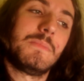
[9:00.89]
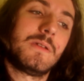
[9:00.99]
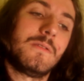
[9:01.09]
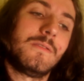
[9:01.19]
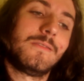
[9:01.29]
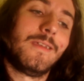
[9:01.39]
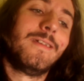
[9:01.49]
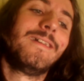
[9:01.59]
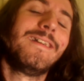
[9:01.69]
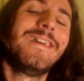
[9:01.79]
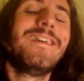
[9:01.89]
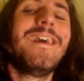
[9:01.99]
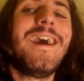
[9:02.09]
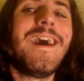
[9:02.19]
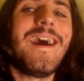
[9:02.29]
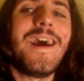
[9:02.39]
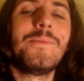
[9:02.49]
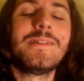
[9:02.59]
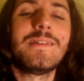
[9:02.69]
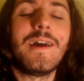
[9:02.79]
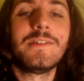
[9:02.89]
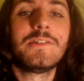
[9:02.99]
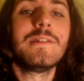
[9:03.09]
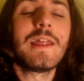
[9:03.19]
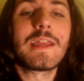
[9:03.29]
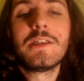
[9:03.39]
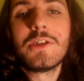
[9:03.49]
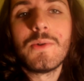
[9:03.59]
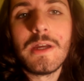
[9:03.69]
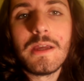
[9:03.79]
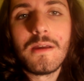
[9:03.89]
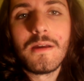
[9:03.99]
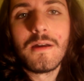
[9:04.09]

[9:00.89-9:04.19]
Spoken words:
Because I mean, I'd do it.